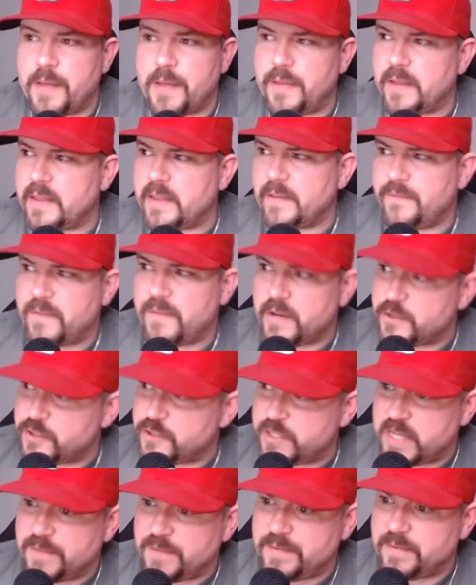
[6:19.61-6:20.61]
I think they
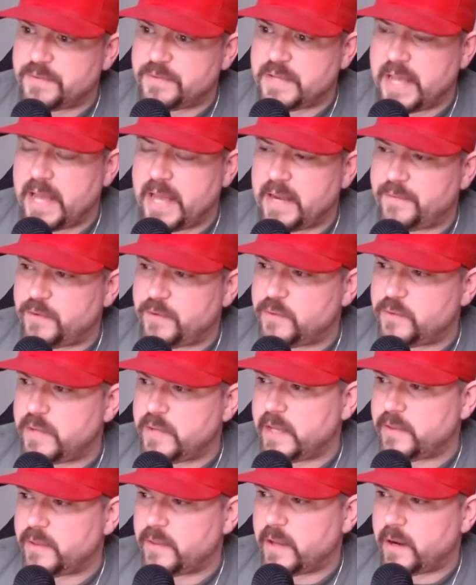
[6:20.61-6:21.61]
finished 7 of 10. If you
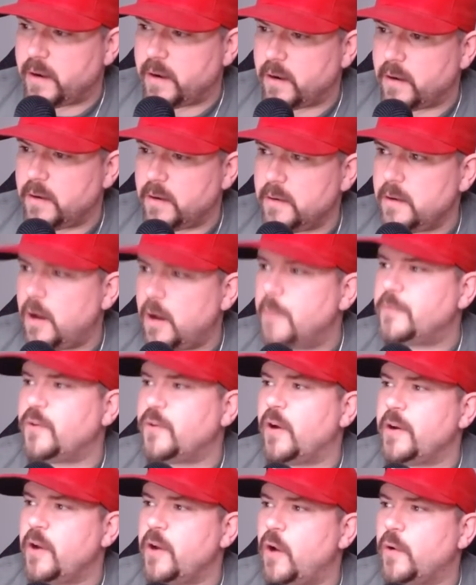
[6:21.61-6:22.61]
take their, I'm
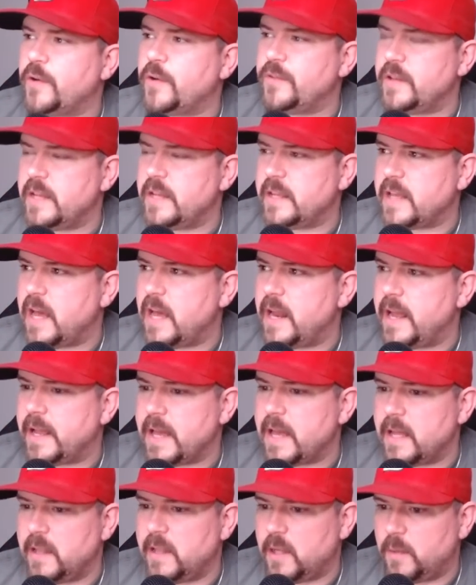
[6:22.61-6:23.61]
sorry, no, because it got
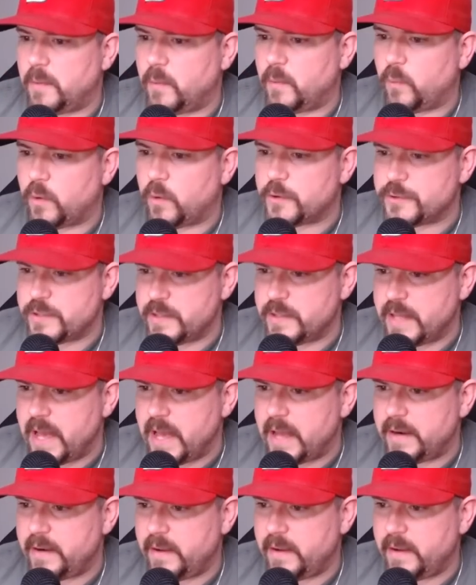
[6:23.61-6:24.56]
a little bit worse than that.